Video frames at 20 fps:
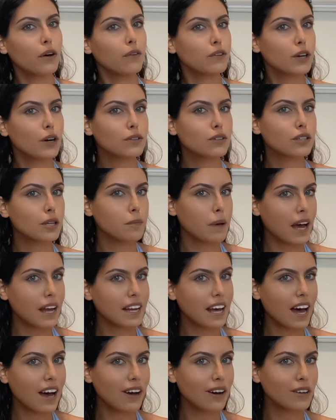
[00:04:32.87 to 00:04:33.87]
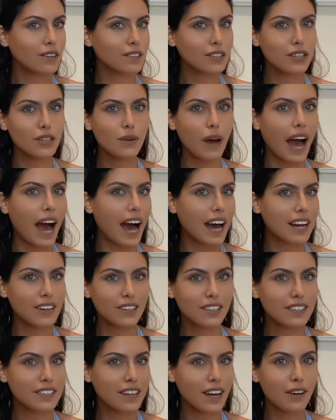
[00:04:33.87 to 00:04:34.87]
if you go to the penthouse and you add on
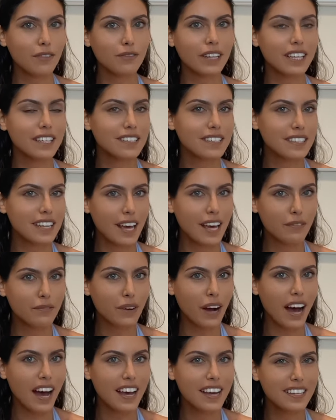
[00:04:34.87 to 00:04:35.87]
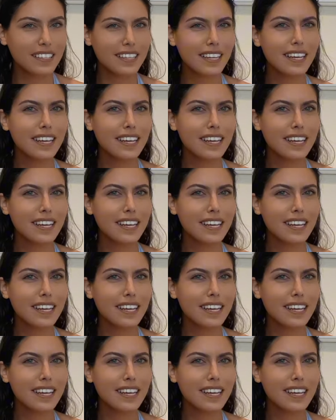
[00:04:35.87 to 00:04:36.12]
stuff like steak fries,